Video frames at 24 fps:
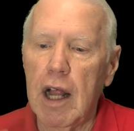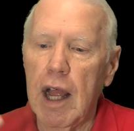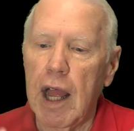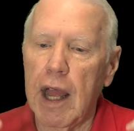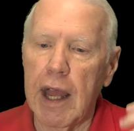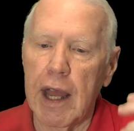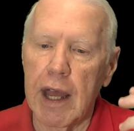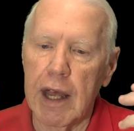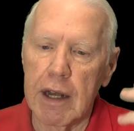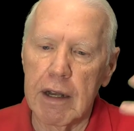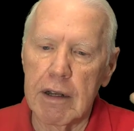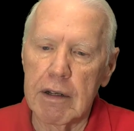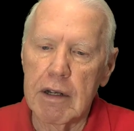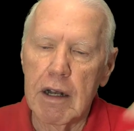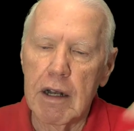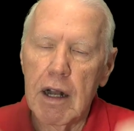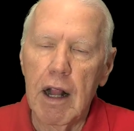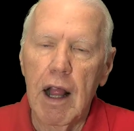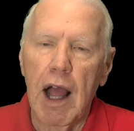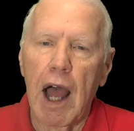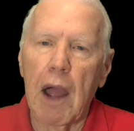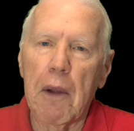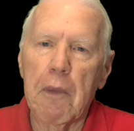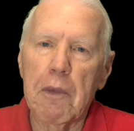And
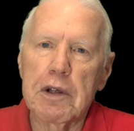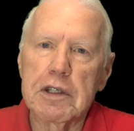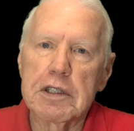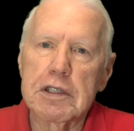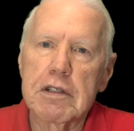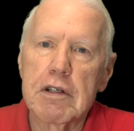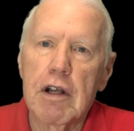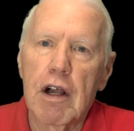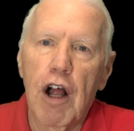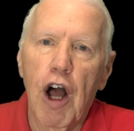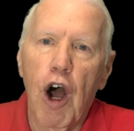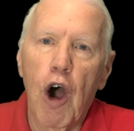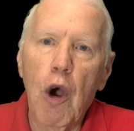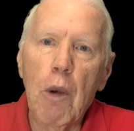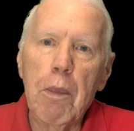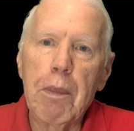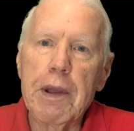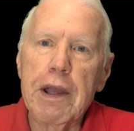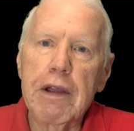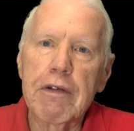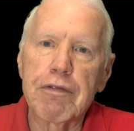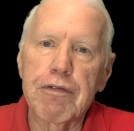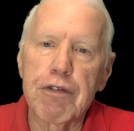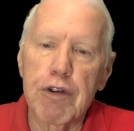I was
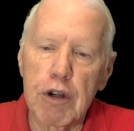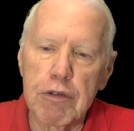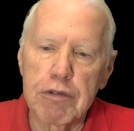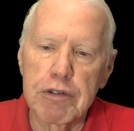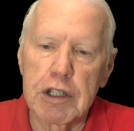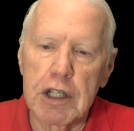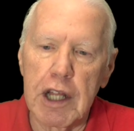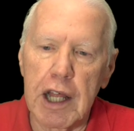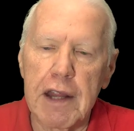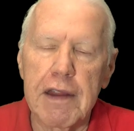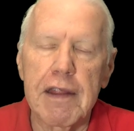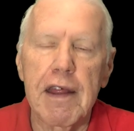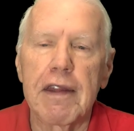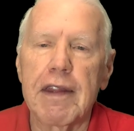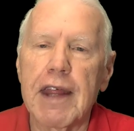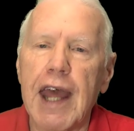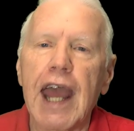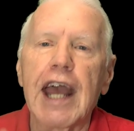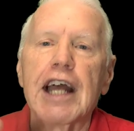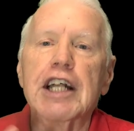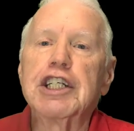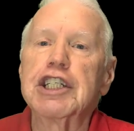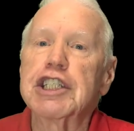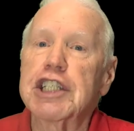hoping fervently that they
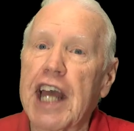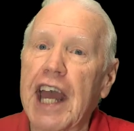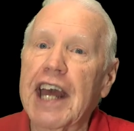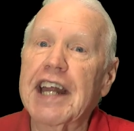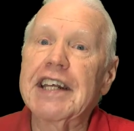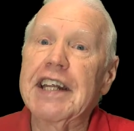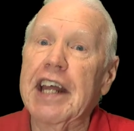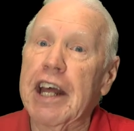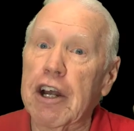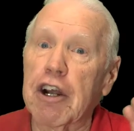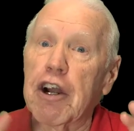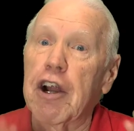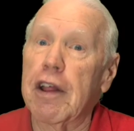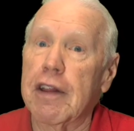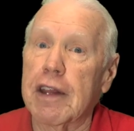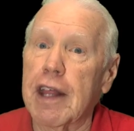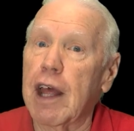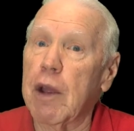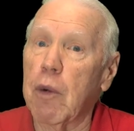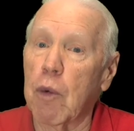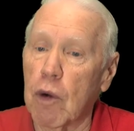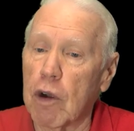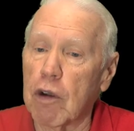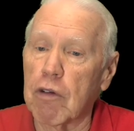had just had dinner and
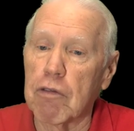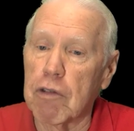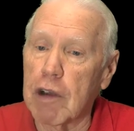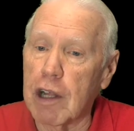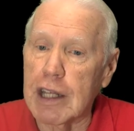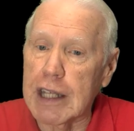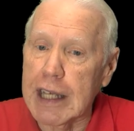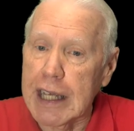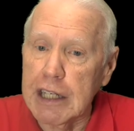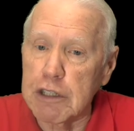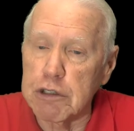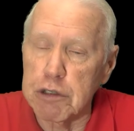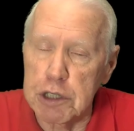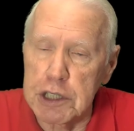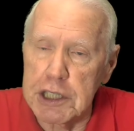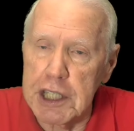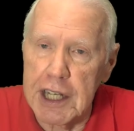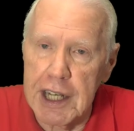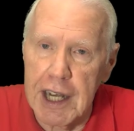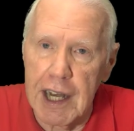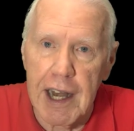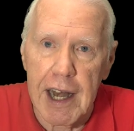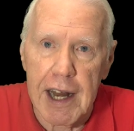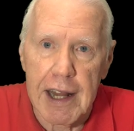they weren't really
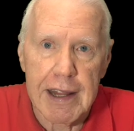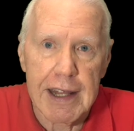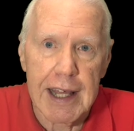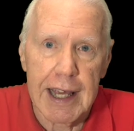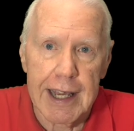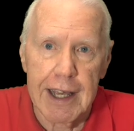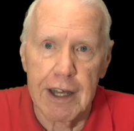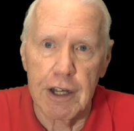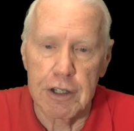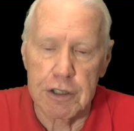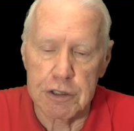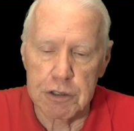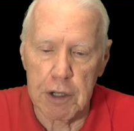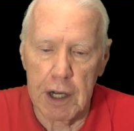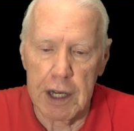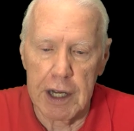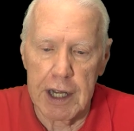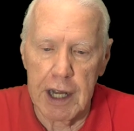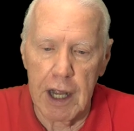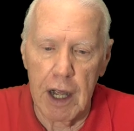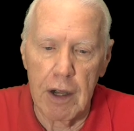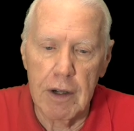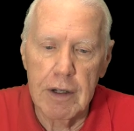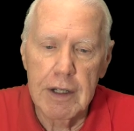interested in anything else right
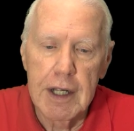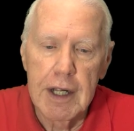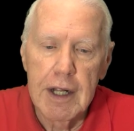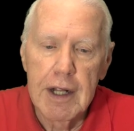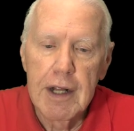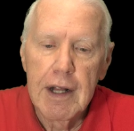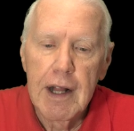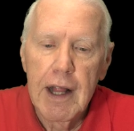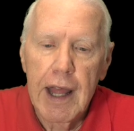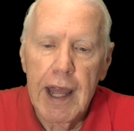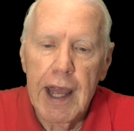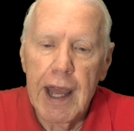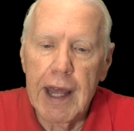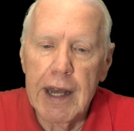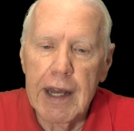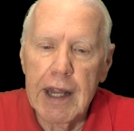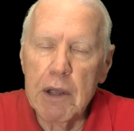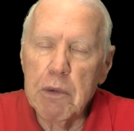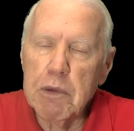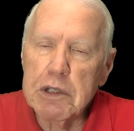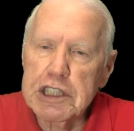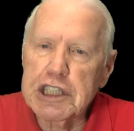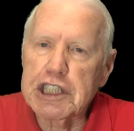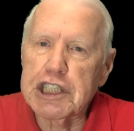now. And
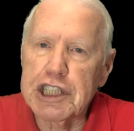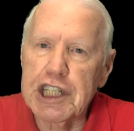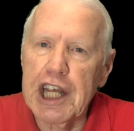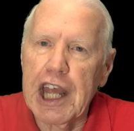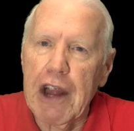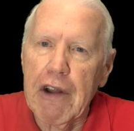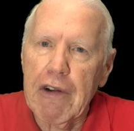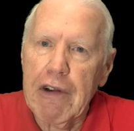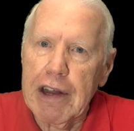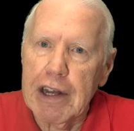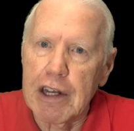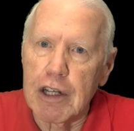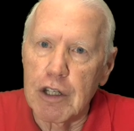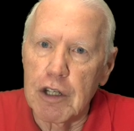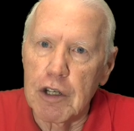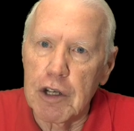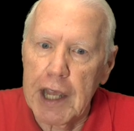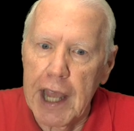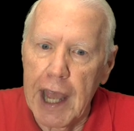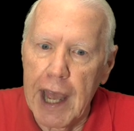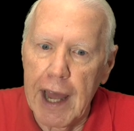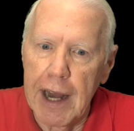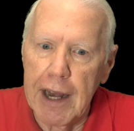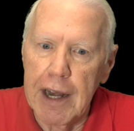it was just scary to
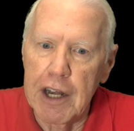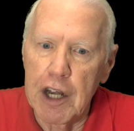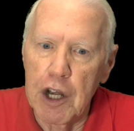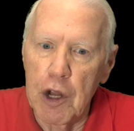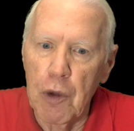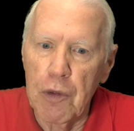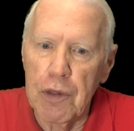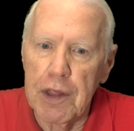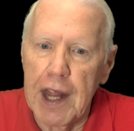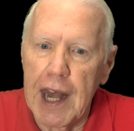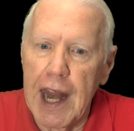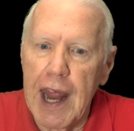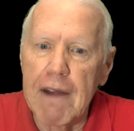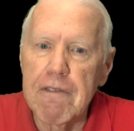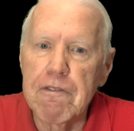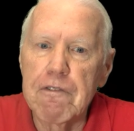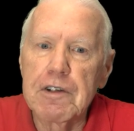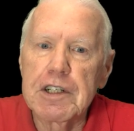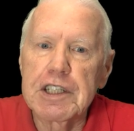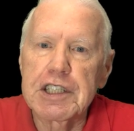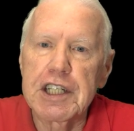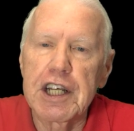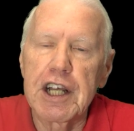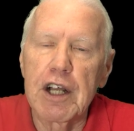look at and know that
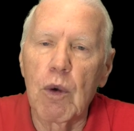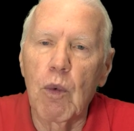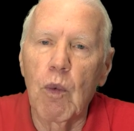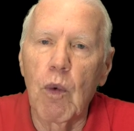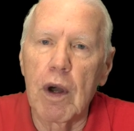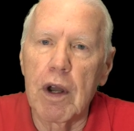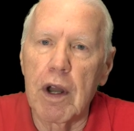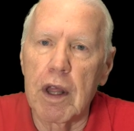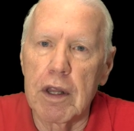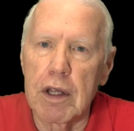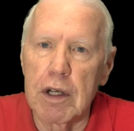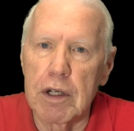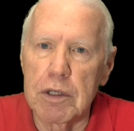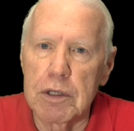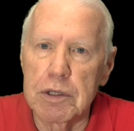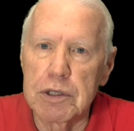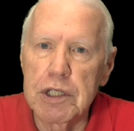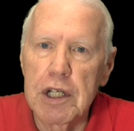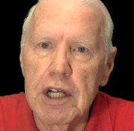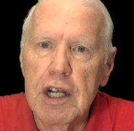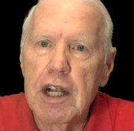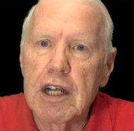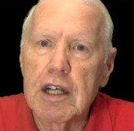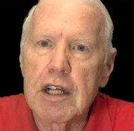every single one of
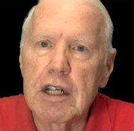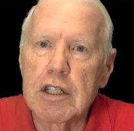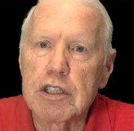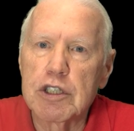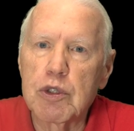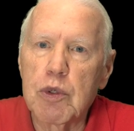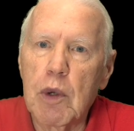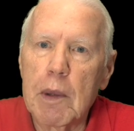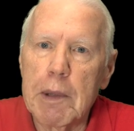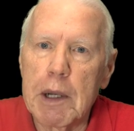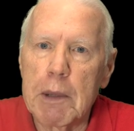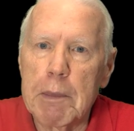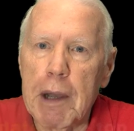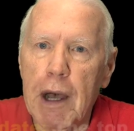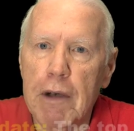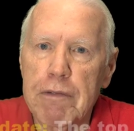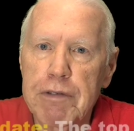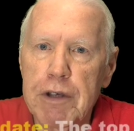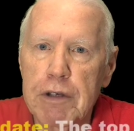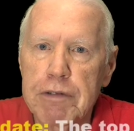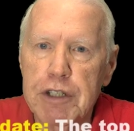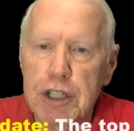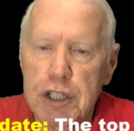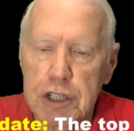those could swim at about
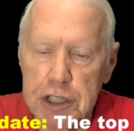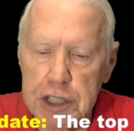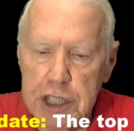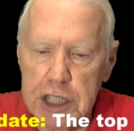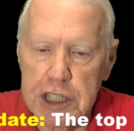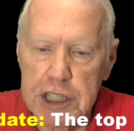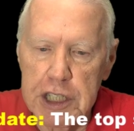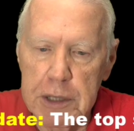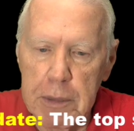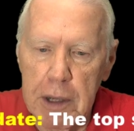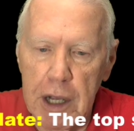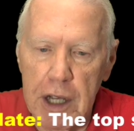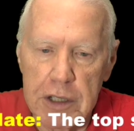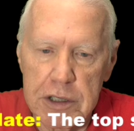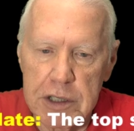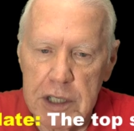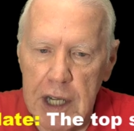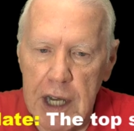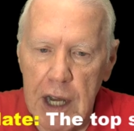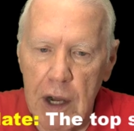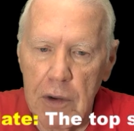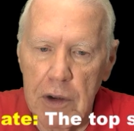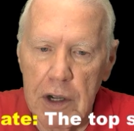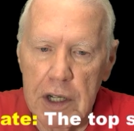50 or 60 miles
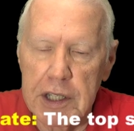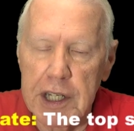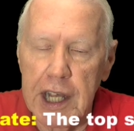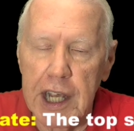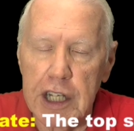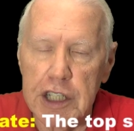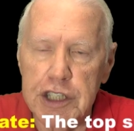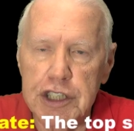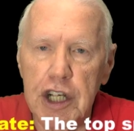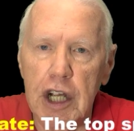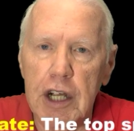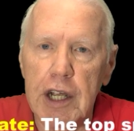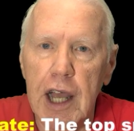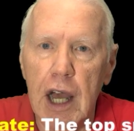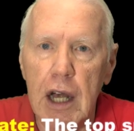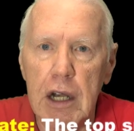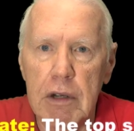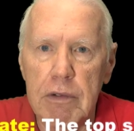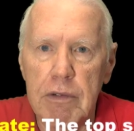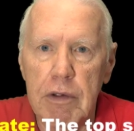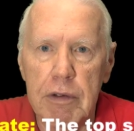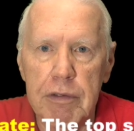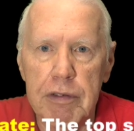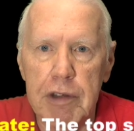an hour and take a chunk out
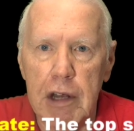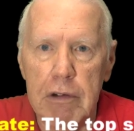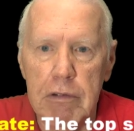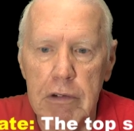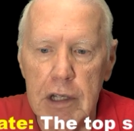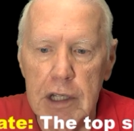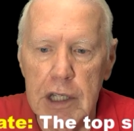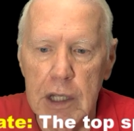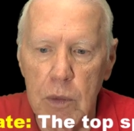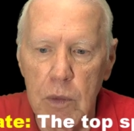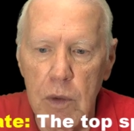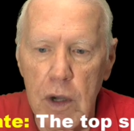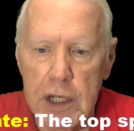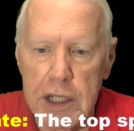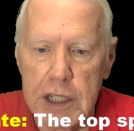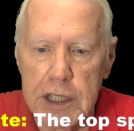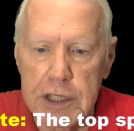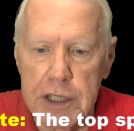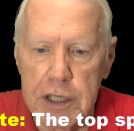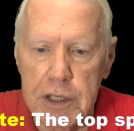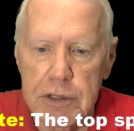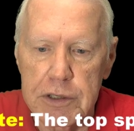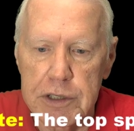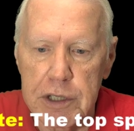of you if they really wanted
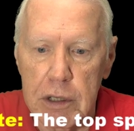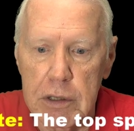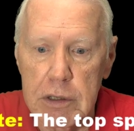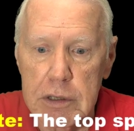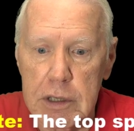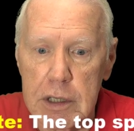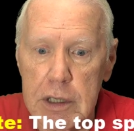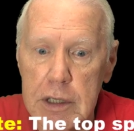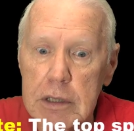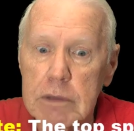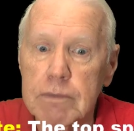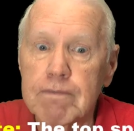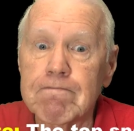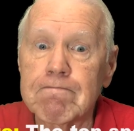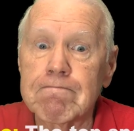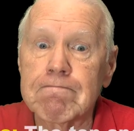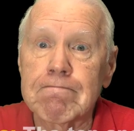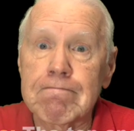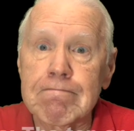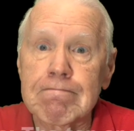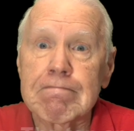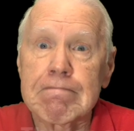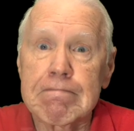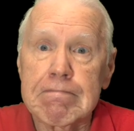to. So it was like,
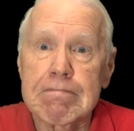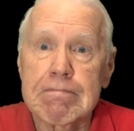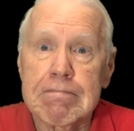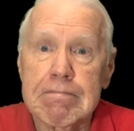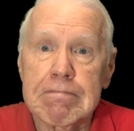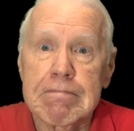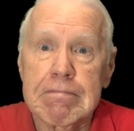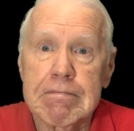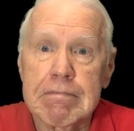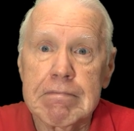mm-hmm.